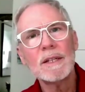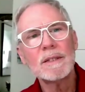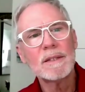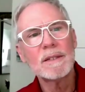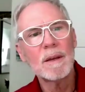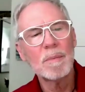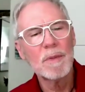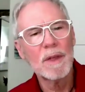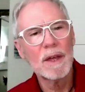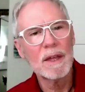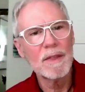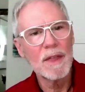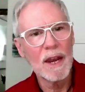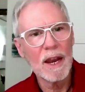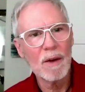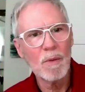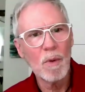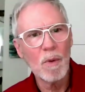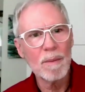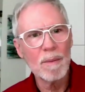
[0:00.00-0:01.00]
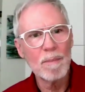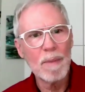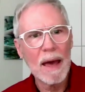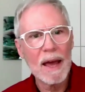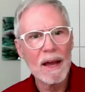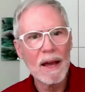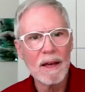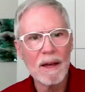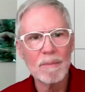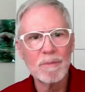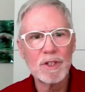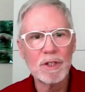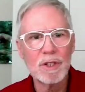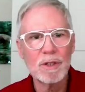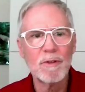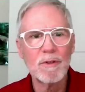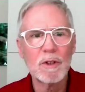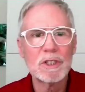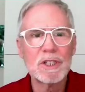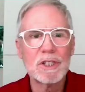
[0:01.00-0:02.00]
said something that I want to back up
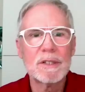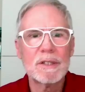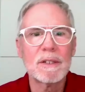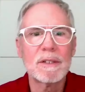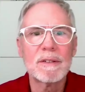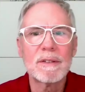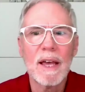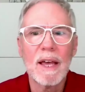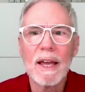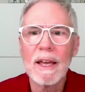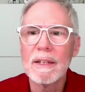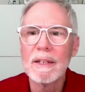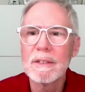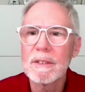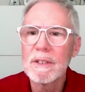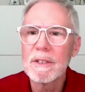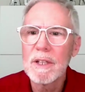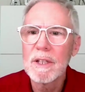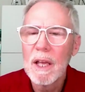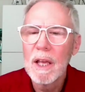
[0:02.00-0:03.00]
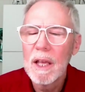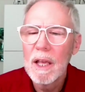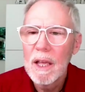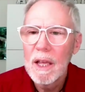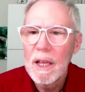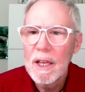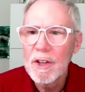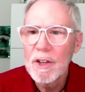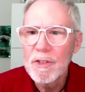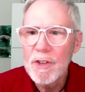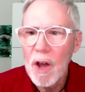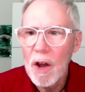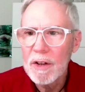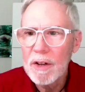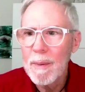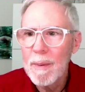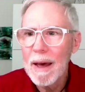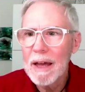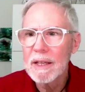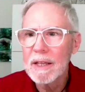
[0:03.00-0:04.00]
to for just a second. You
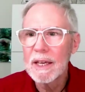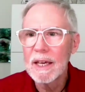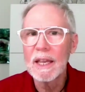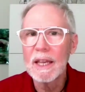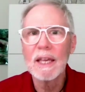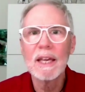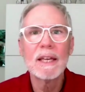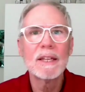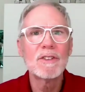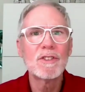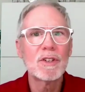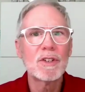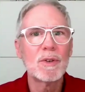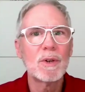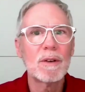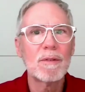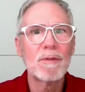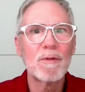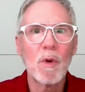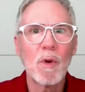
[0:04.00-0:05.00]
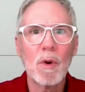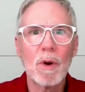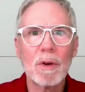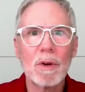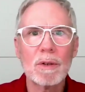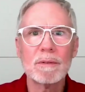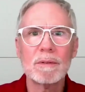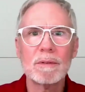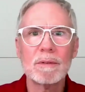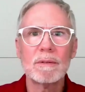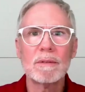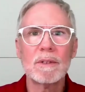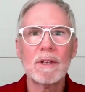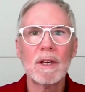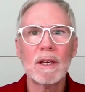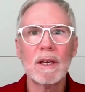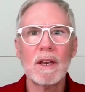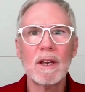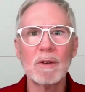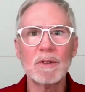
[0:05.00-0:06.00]
talked about getting into it for,
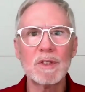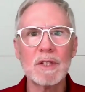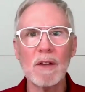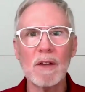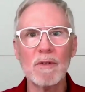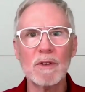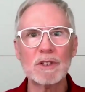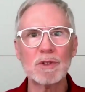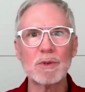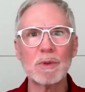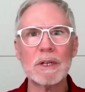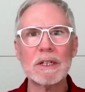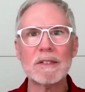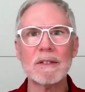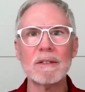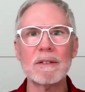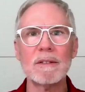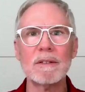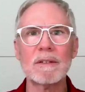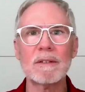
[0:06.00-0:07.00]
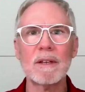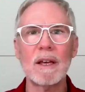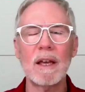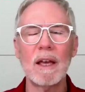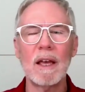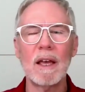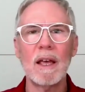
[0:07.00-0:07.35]
selfish reasons.